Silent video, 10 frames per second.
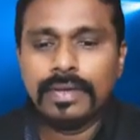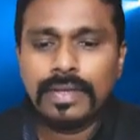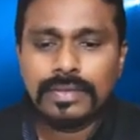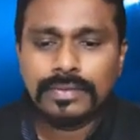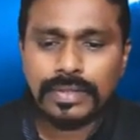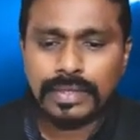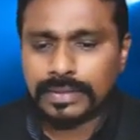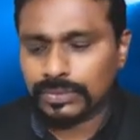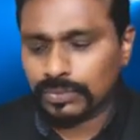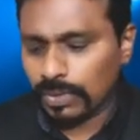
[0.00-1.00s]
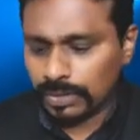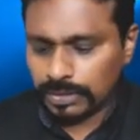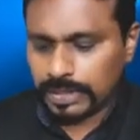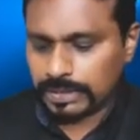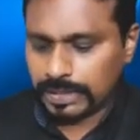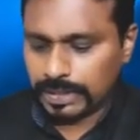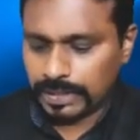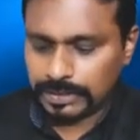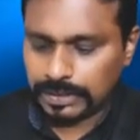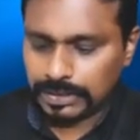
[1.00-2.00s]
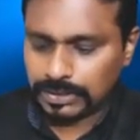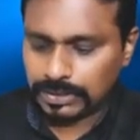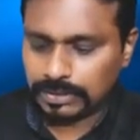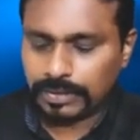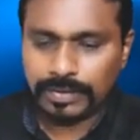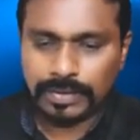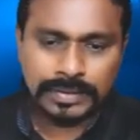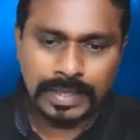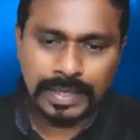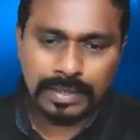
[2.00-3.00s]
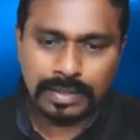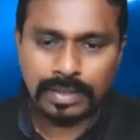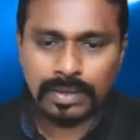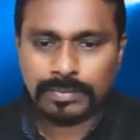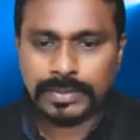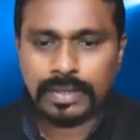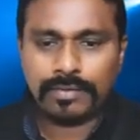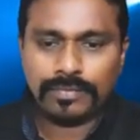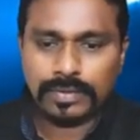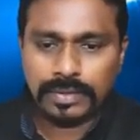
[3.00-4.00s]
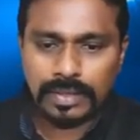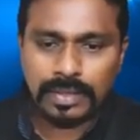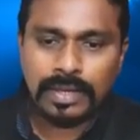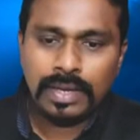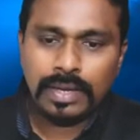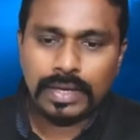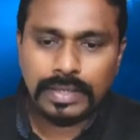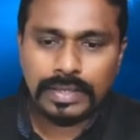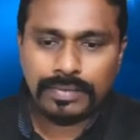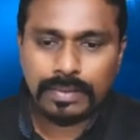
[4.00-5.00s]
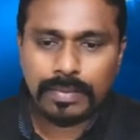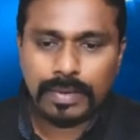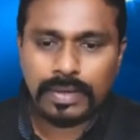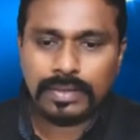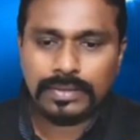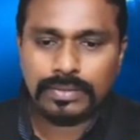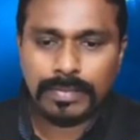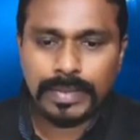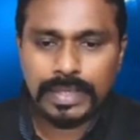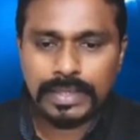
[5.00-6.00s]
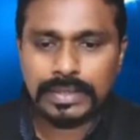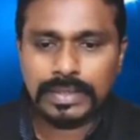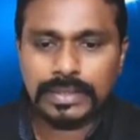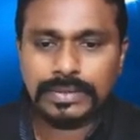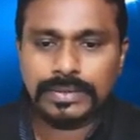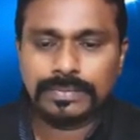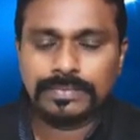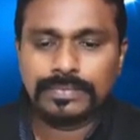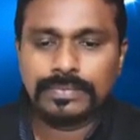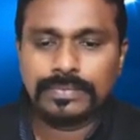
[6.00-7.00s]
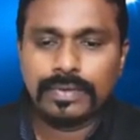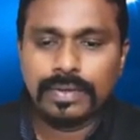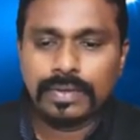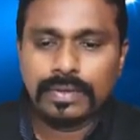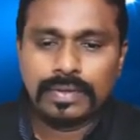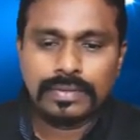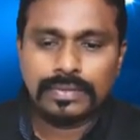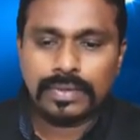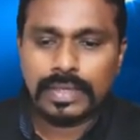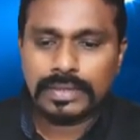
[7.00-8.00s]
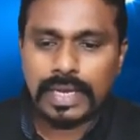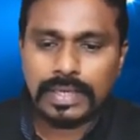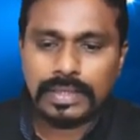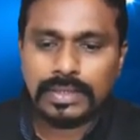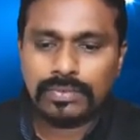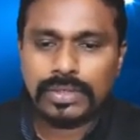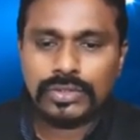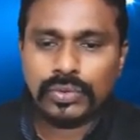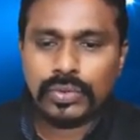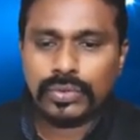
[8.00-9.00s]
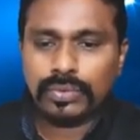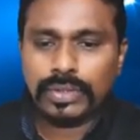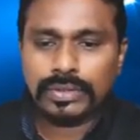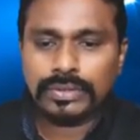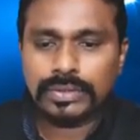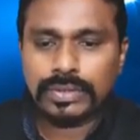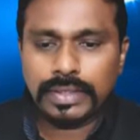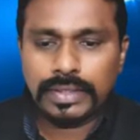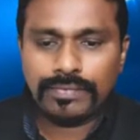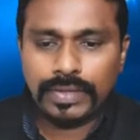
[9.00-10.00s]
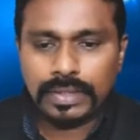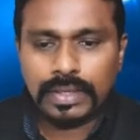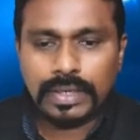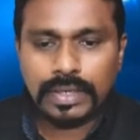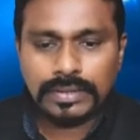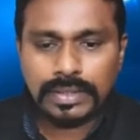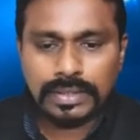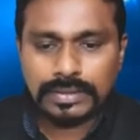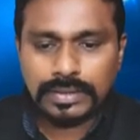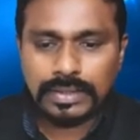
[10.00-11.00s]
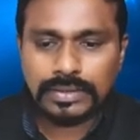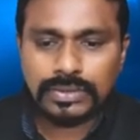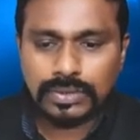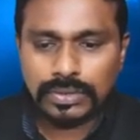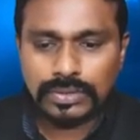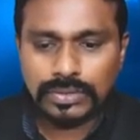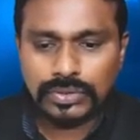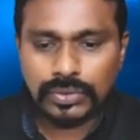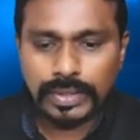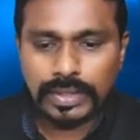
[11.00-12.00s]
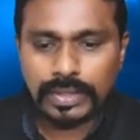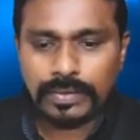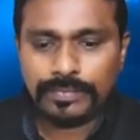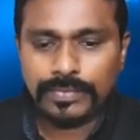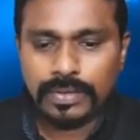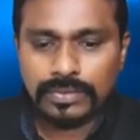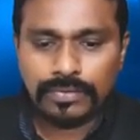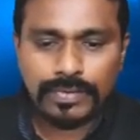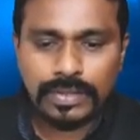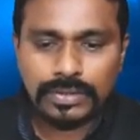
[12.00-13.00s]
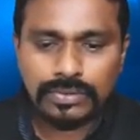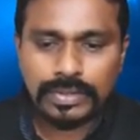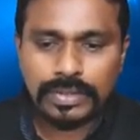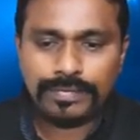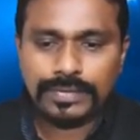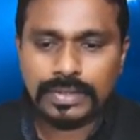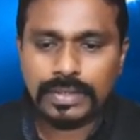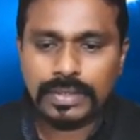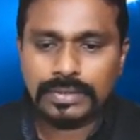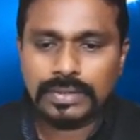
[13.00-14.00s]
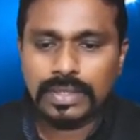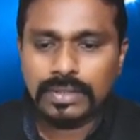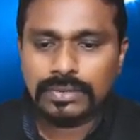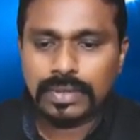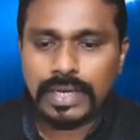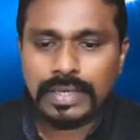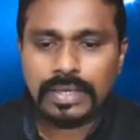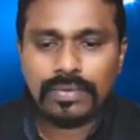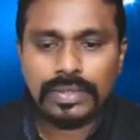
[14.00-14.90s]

So here is what the settings is. The second option after the connectivity part. So media settings. So click that, it will show you it is retrieving the current settings, and it is showing here. So finish retrieving settings. So right now it